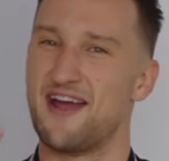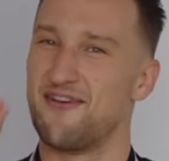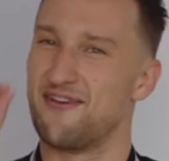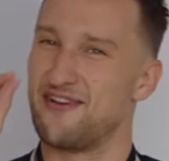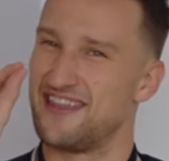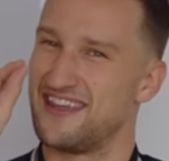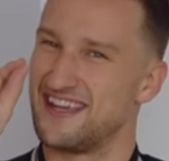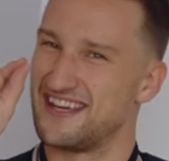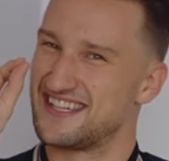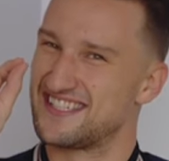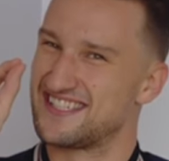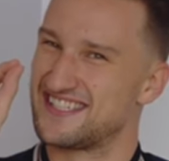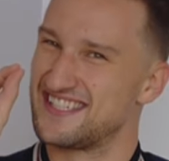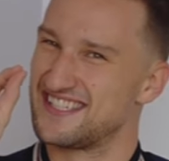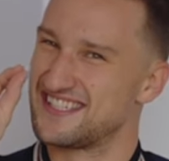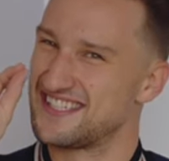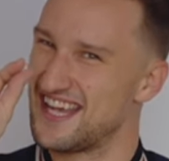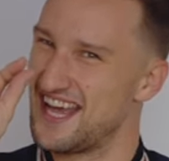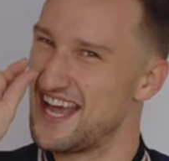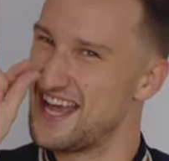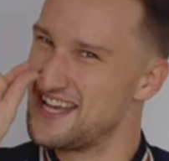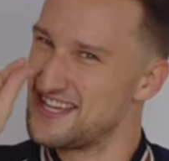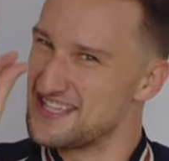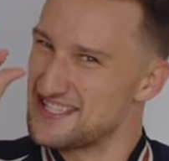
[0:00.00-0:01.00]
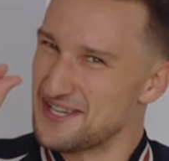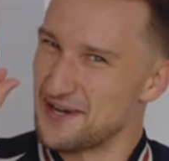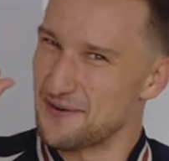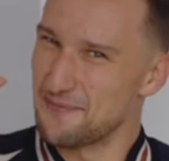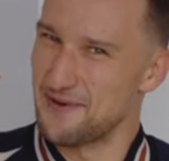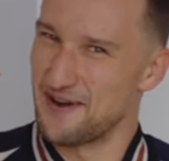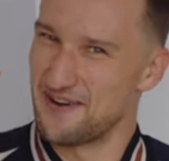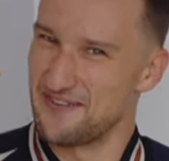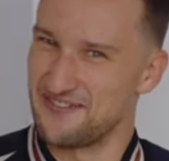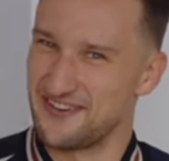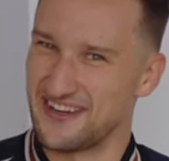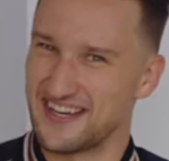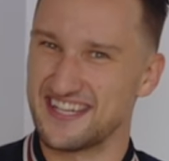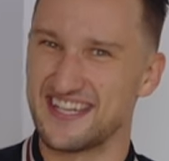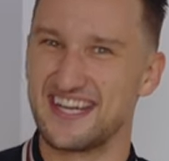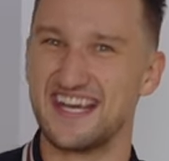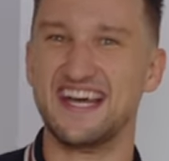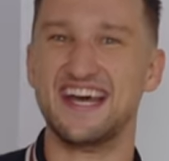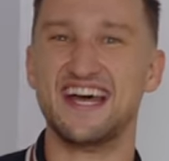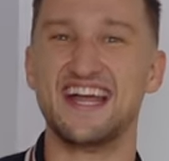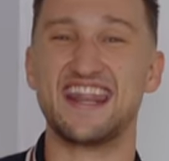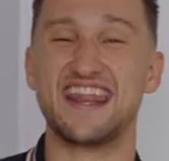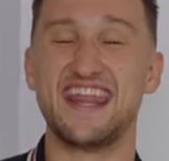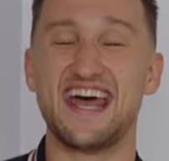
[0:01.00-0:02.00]
everything is just so perfect
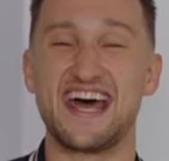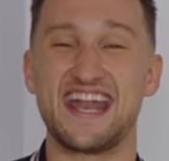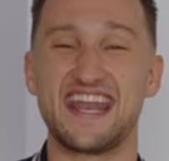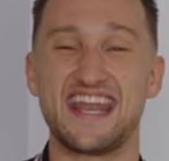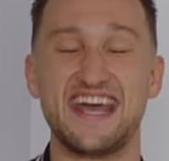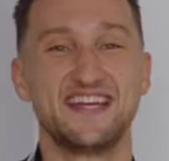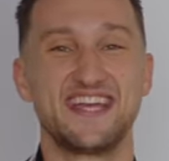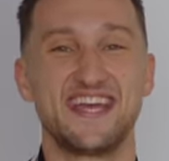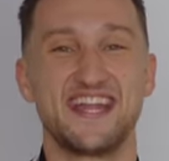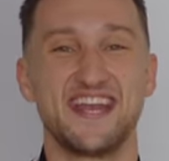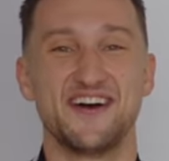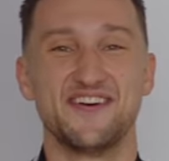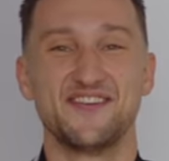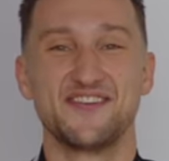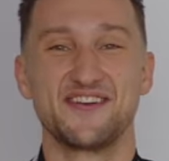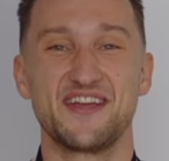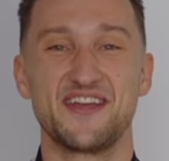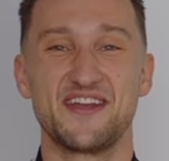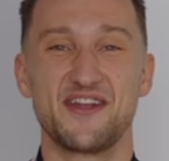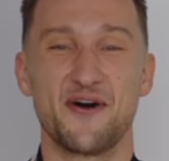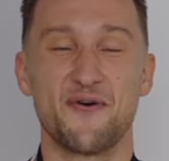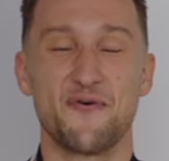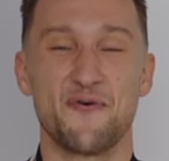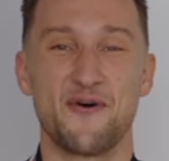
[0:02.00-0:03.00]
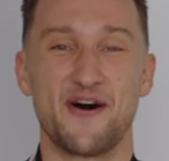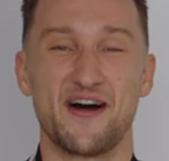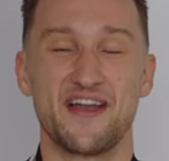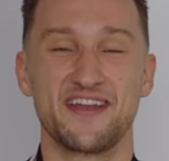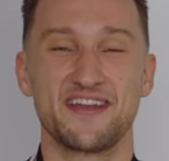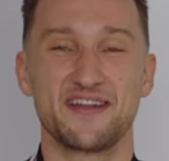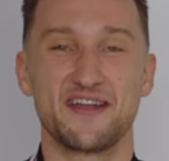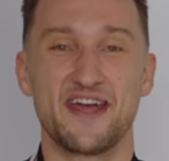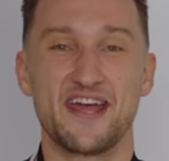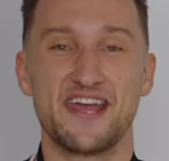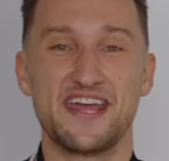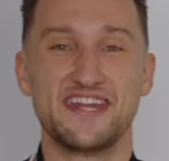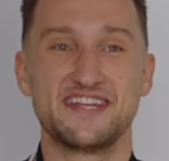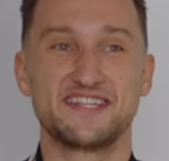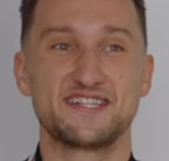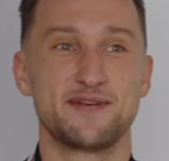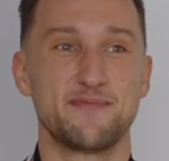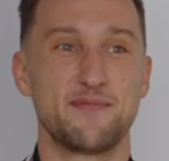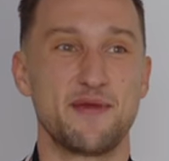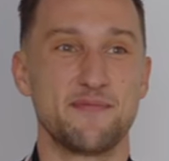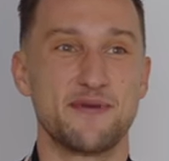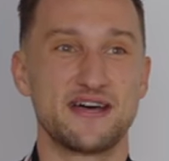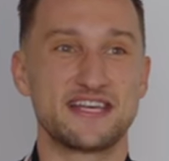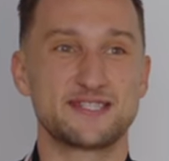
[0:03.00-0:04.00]
that, you know, you don't want it to
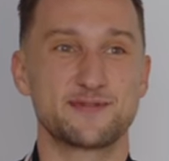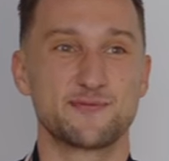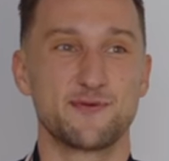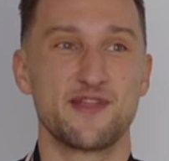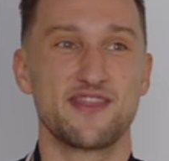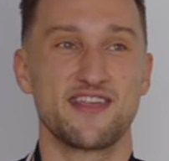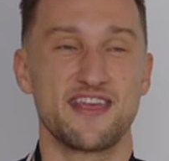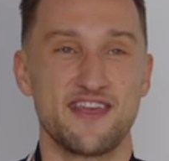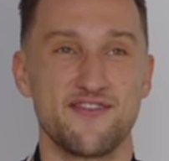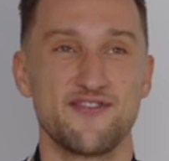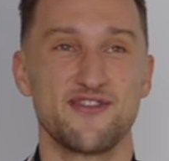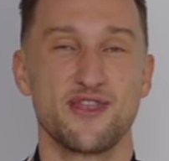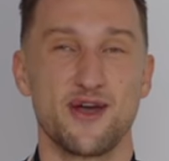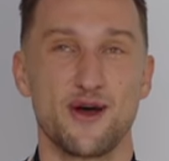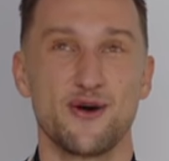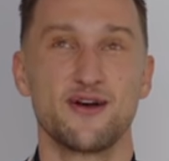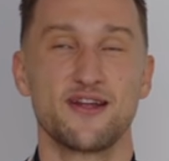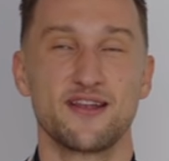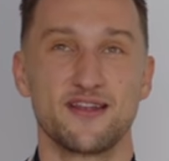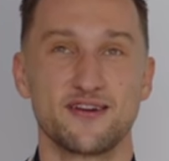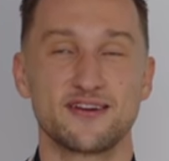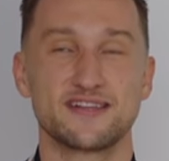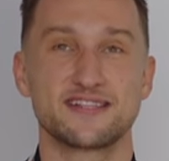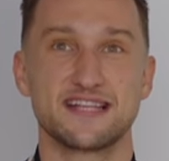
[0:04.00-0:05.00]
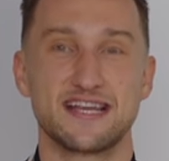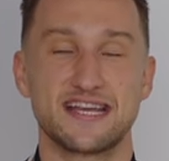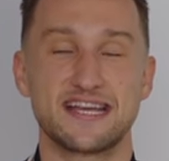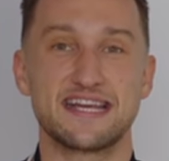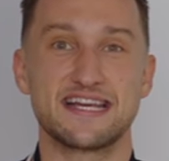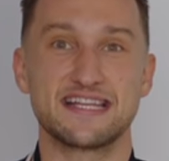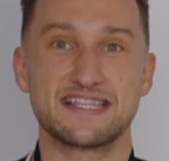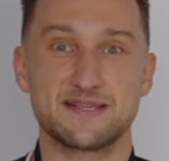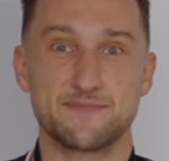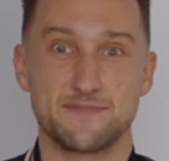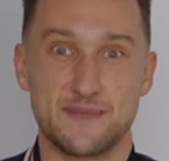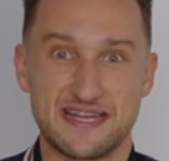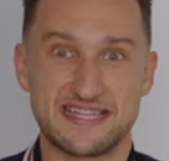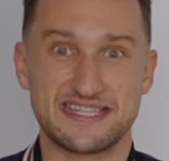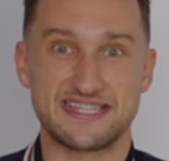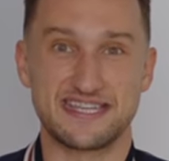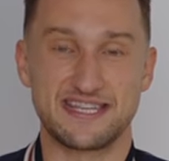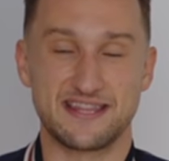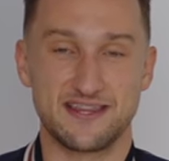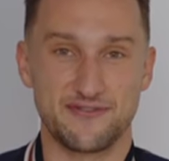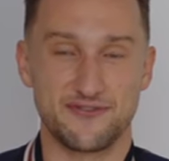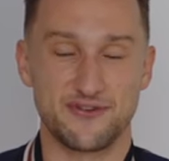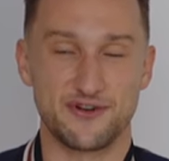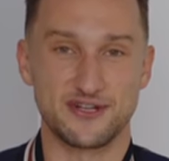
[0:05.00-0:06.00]
be messed with even though it looks like it's messy in
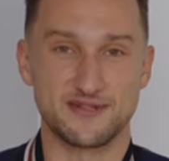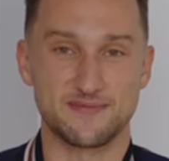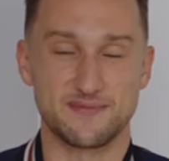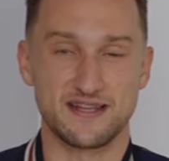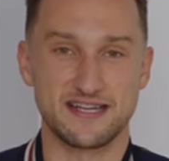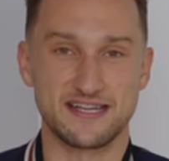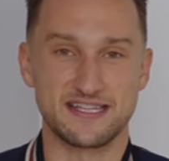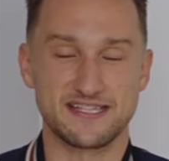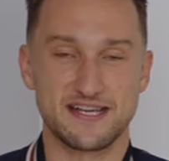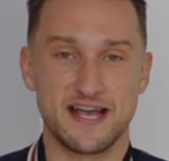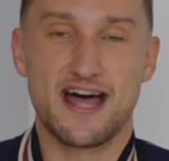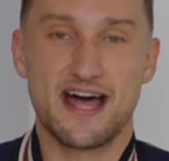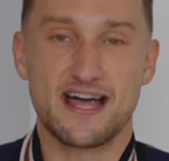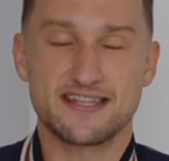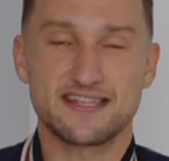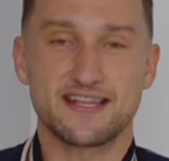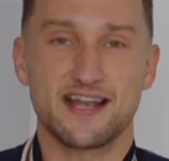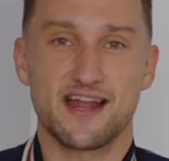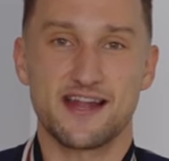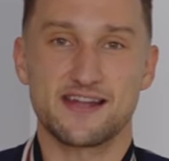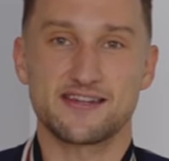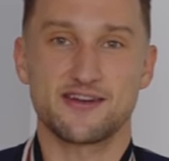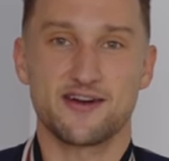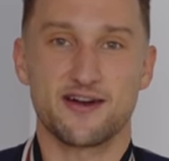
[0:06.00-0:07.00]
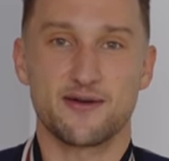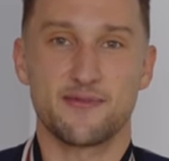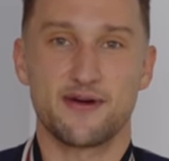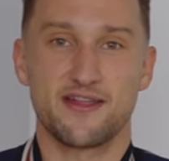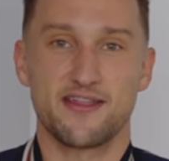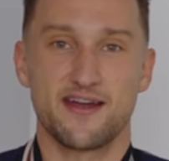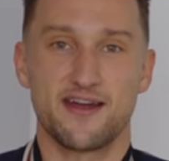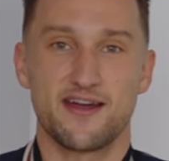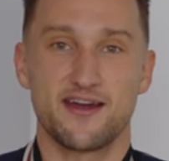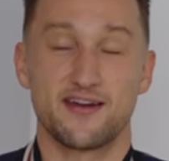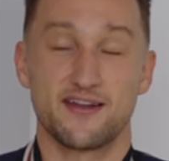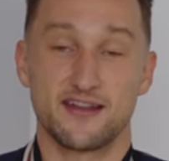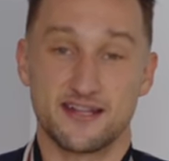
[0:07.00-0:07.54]
the first place. That's a lot of talking about the hair.